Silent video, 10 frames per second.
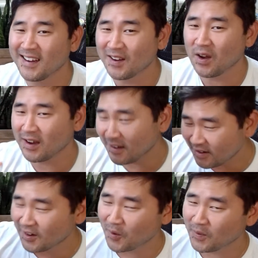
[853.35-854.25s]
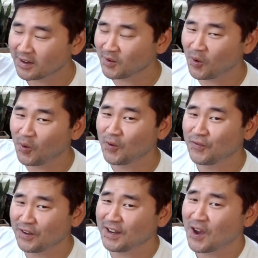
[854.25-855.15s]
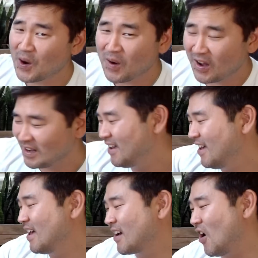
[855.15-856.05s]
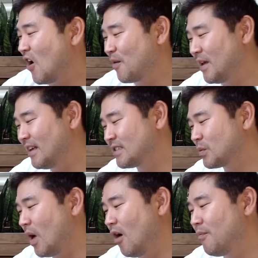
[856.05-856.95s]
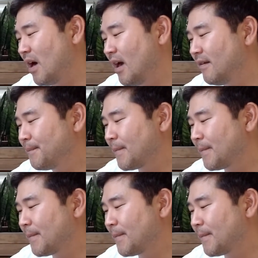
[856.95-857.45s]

And you know, we could do a whole video on karma as well, but